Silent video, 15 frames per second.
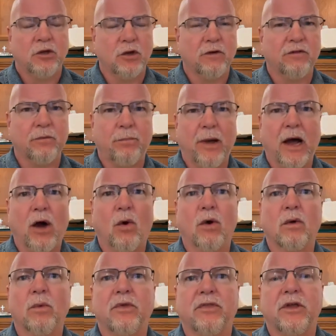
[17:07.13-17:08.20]
You have the
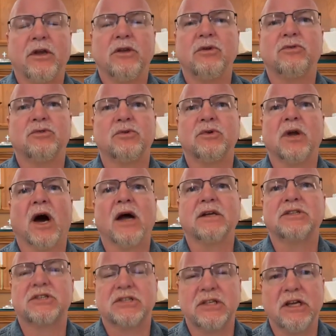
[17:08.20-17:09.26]
power within you to
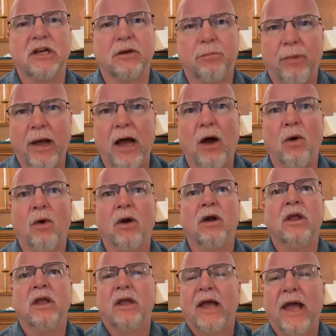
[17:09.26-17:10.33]
not seek power